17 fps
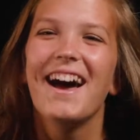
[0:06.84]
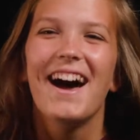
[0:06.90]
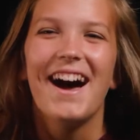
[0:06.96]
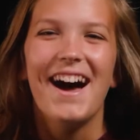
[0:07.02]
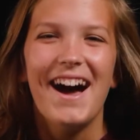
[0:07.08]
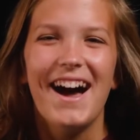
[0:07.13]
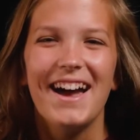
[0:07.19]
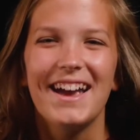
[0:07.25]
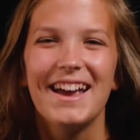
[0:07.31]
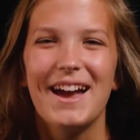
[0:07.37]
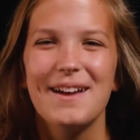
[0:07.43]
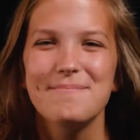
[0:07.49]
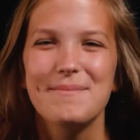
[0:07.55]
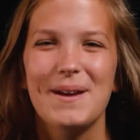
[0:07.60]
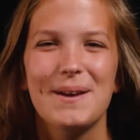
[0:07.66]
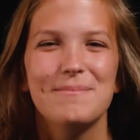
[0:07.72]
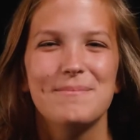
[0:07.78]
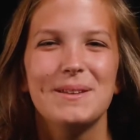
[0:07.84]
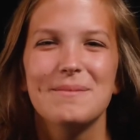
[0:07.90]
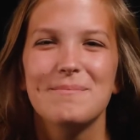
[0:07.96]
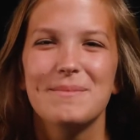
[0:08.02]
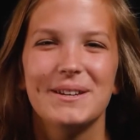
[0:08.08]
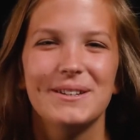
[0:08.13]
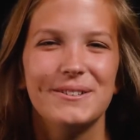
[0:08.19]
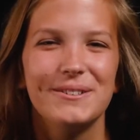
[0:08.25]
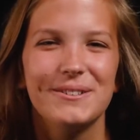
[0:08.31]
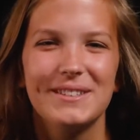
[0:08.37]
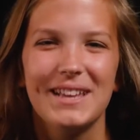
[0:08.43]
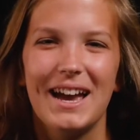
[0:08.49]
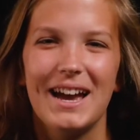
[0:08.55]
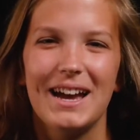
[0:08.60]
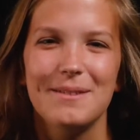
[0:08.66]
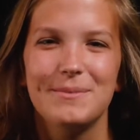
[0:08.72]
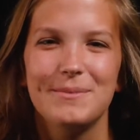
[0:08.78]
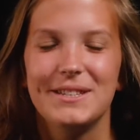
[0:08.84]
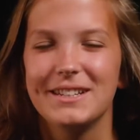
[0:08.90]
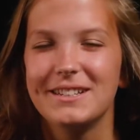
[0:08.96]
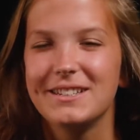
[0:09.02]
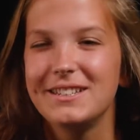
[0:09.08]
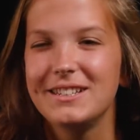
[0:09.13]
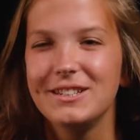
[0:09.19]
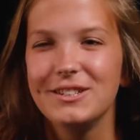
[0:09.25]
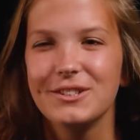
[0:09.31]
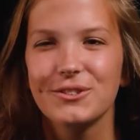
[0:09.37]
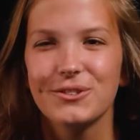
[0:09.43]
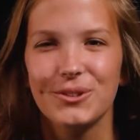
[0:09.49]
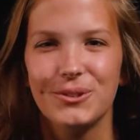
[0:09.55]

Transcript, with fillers: Hi, I'm Emily Mills. I'm sixteen years